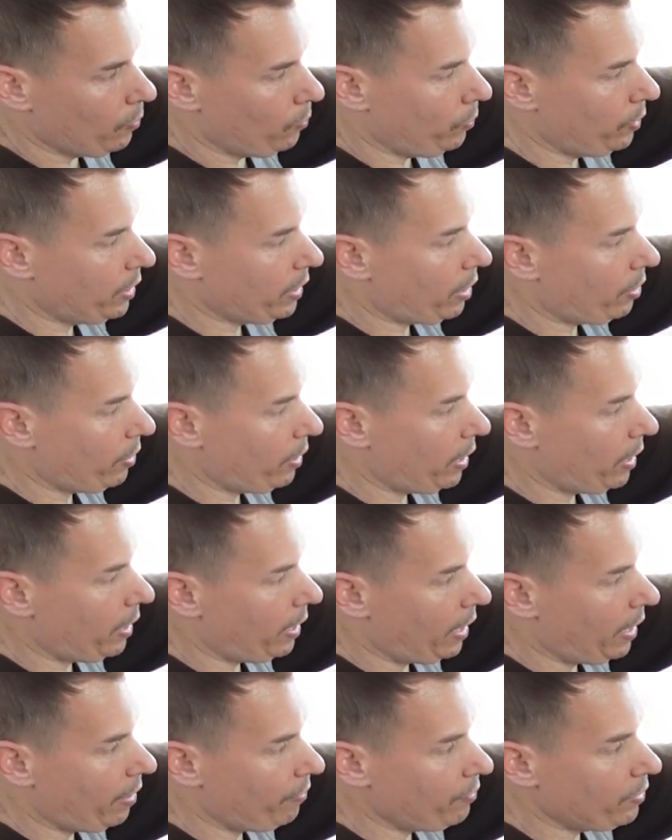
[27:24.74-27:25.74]
without
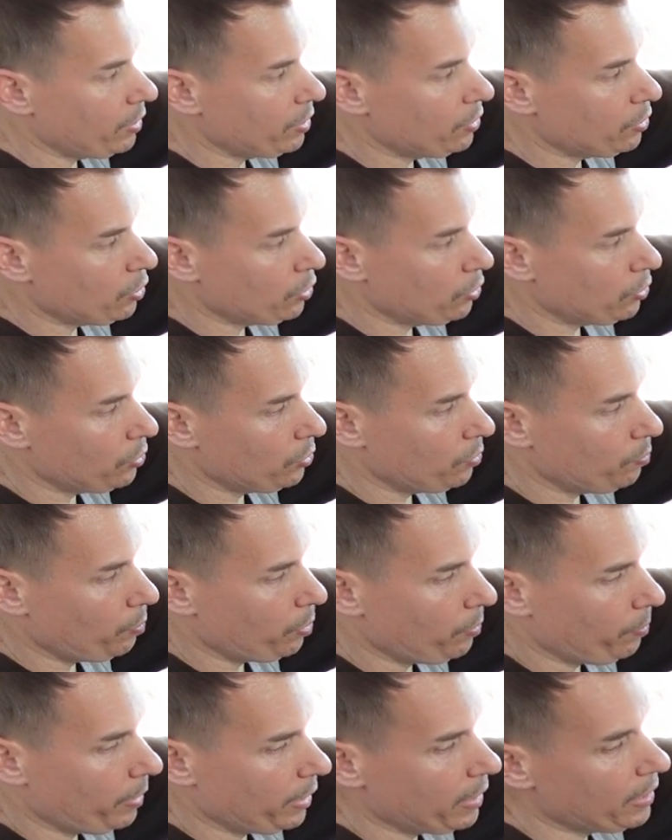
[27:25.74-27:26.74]
having to
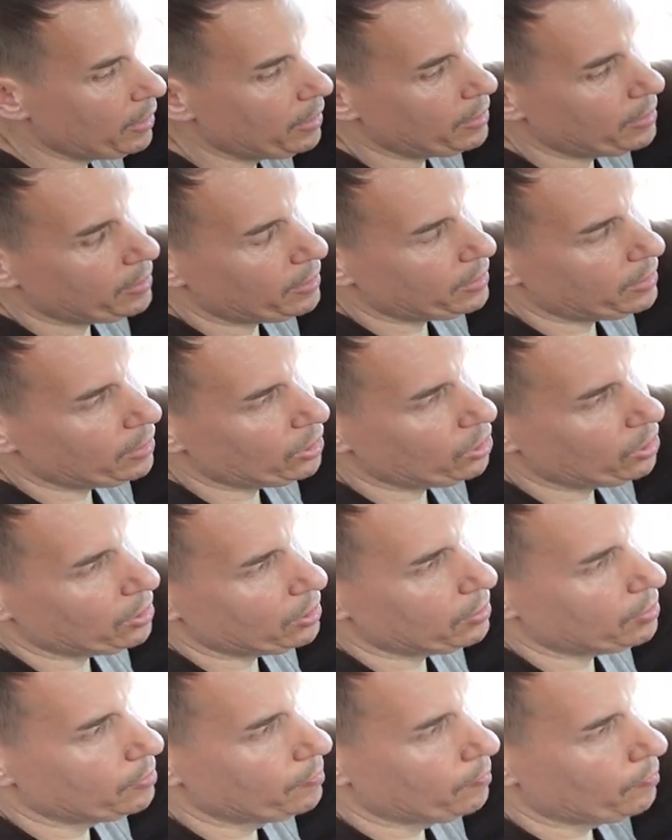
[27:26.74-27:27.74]
put my key in
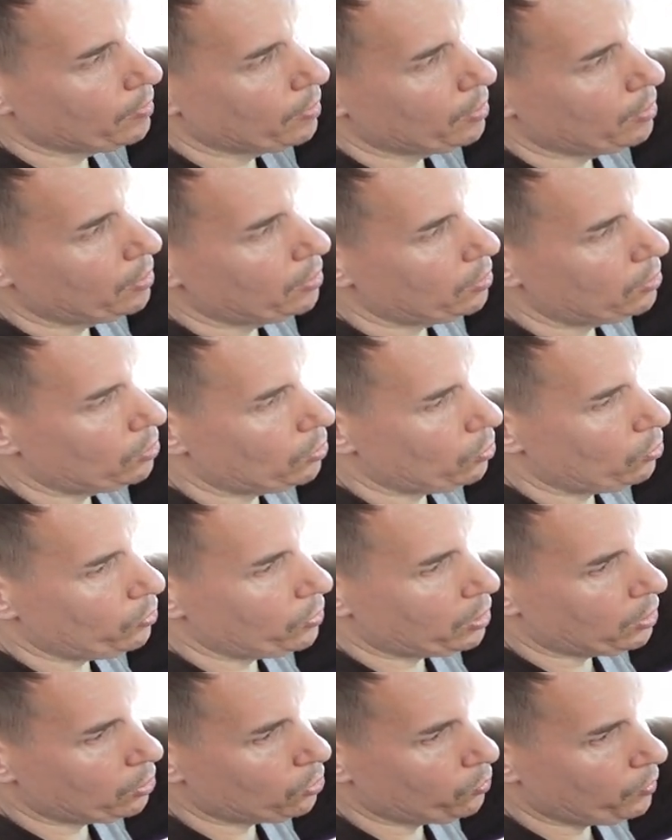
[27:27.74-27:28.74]
ignition. So
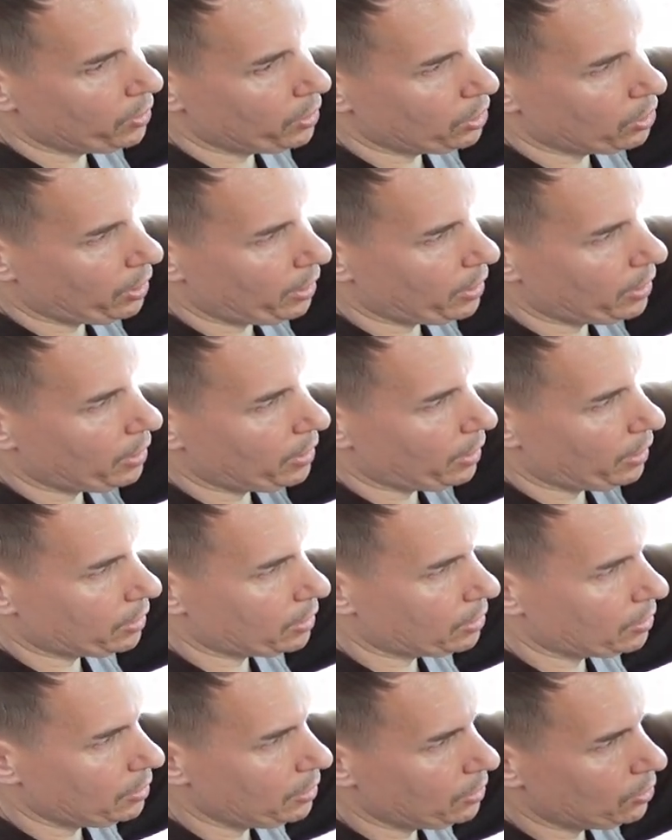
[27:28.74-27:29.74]
with the switch, I can
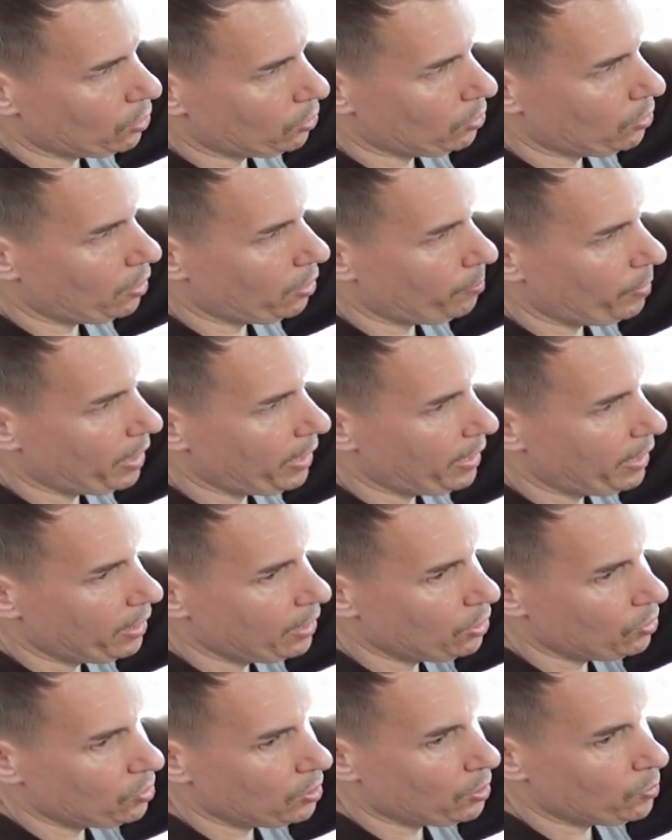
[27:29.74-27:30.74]
actually turn on my
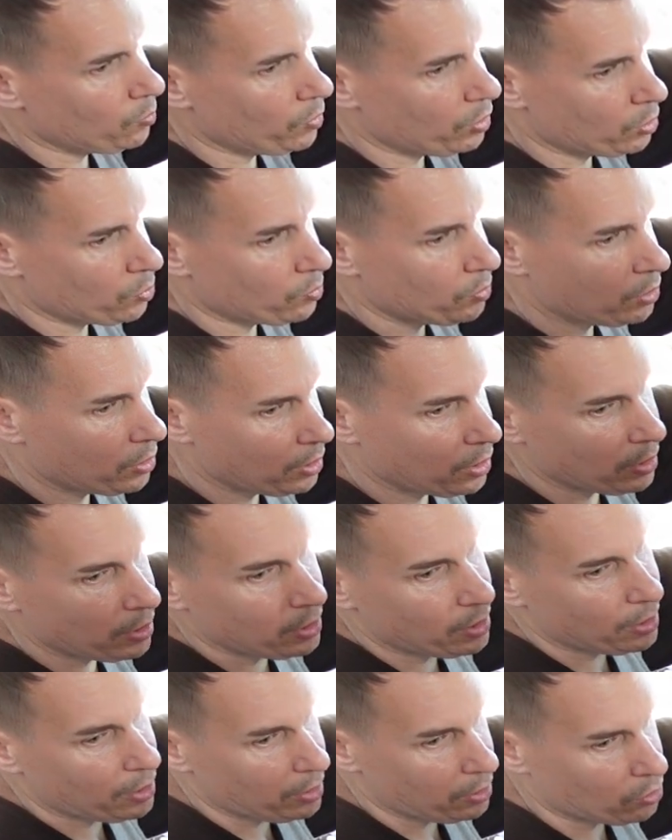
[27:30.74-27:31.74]
head unit, which would
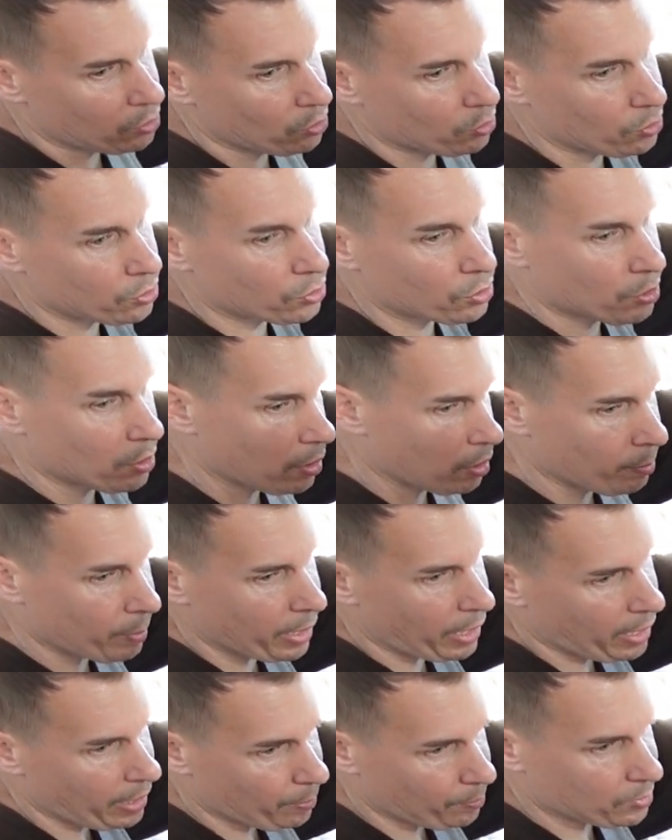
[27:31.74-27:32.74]
in turn turn on my
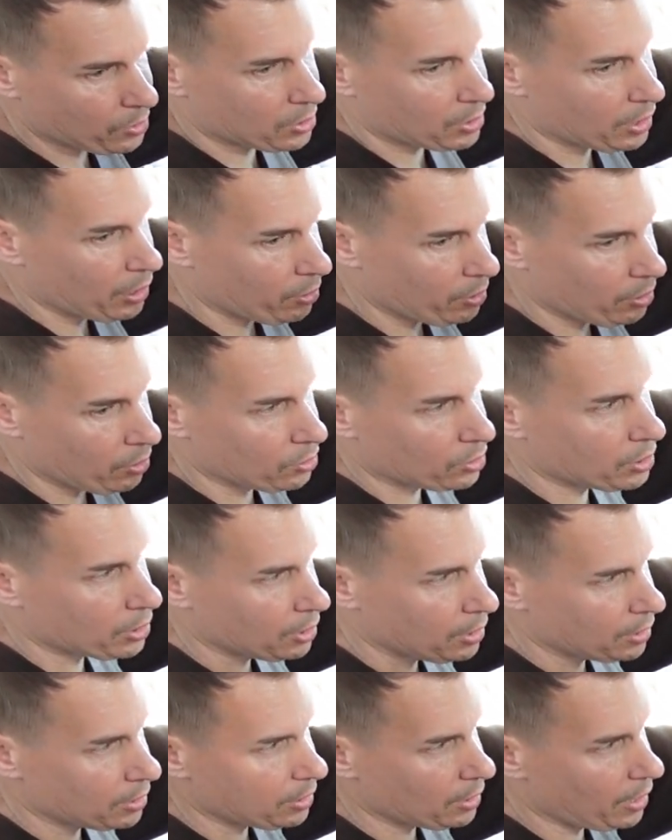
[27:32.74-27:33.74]
amps, stereos,
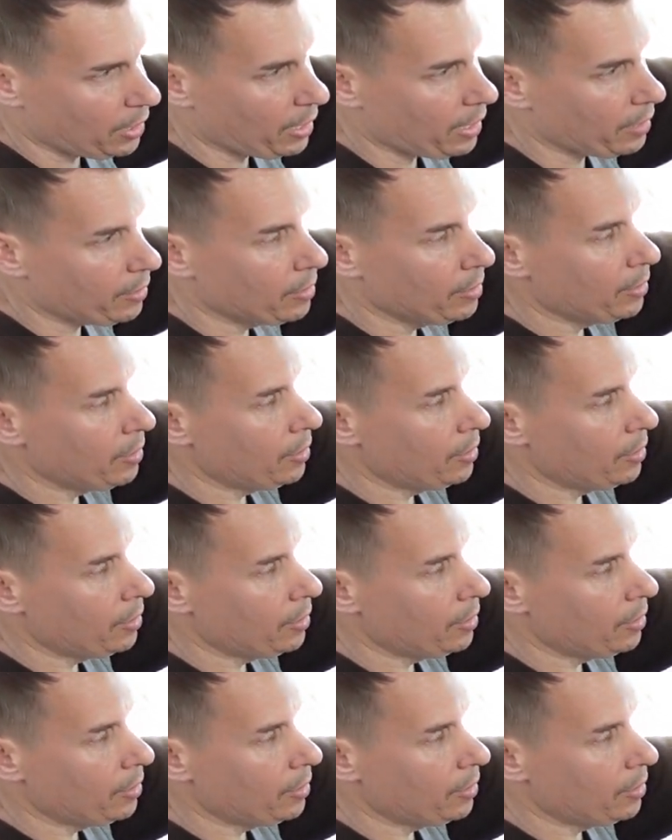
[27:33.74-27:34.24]
and this and that,